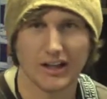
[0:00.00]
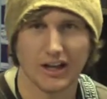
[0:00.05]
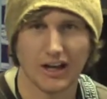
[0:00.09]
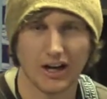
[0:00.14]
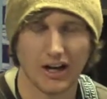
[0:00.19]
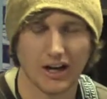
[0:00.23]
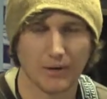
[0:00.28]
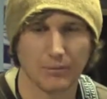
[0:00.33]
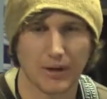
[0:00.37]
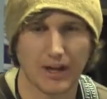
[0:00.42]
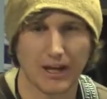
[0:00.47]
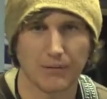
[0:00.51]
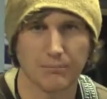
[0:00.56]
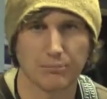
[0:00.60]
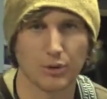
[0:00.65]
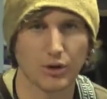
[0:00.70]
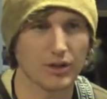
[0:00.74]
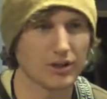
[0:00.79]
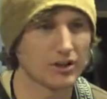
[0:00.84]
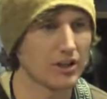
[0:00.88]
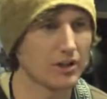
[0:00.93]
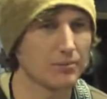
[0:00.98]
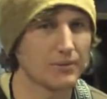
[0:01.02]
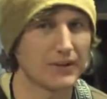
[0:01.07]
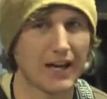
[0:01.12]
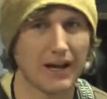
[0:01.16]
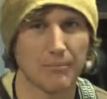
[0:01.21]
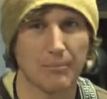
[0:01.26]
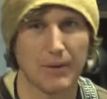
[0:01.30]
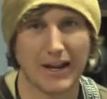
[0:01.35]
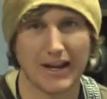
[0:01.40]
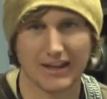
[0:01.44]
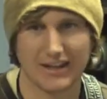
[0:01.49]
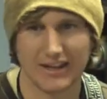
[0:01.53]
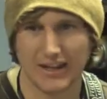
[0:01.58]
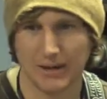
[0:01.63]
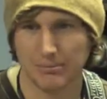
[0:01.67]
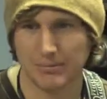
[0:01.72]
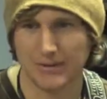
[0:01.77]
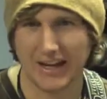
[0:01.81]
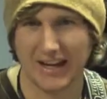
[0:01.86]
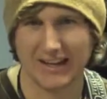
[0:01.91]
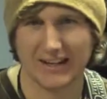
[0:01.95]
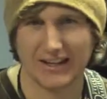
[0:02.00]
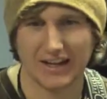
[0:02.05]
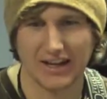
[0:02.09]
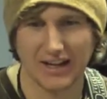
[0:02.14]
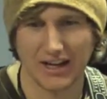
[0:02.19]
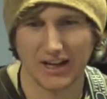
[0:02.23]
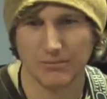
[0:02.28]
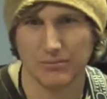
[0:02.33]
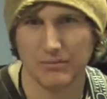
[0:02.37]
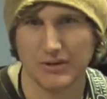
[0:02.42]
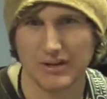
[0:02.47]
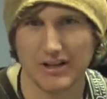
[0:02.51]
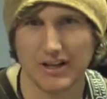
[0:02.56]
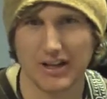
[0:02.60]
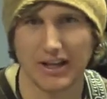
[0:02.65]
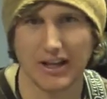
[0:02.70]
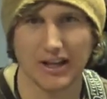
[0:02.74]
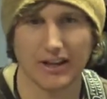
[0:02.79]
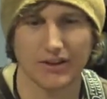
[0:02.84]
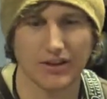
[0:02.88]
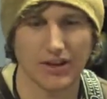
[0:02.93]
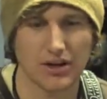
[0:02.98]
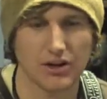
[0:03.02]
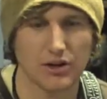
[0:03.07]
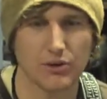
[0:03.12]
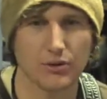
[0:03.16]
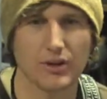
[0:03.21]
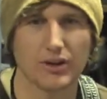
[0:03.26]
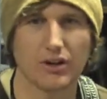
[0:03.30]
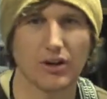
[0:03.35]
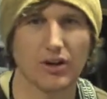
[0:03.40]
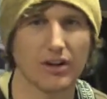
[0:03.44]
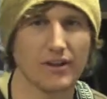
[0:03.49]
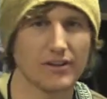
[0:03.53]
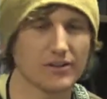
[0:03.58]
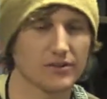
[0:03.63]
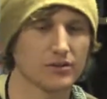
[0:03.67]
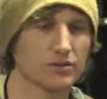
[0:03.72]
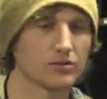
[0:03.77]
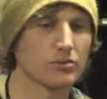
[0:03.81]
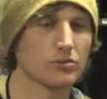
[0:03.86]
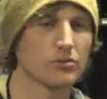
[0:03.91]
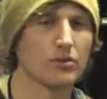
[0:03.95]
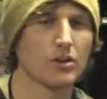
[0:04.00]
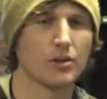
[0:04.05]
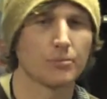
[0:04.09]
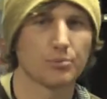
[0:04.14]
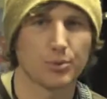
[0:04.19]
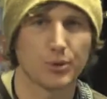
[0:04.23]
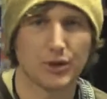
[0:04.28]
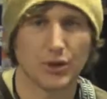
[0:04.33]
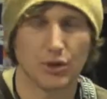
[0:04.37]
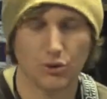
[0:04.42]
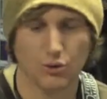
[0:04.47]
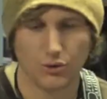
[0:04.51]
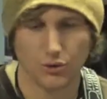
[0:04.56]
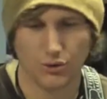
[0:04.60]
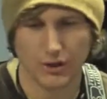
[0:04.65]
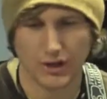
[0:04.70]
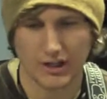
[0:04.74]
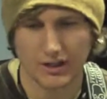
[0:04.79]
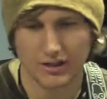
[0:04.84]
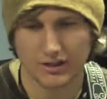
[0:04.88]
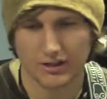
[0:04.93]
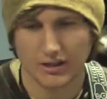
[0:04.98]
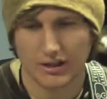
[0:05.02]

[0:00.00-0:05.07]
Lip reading: at bookclub.bandcamp.com, and there you can also pre-order it.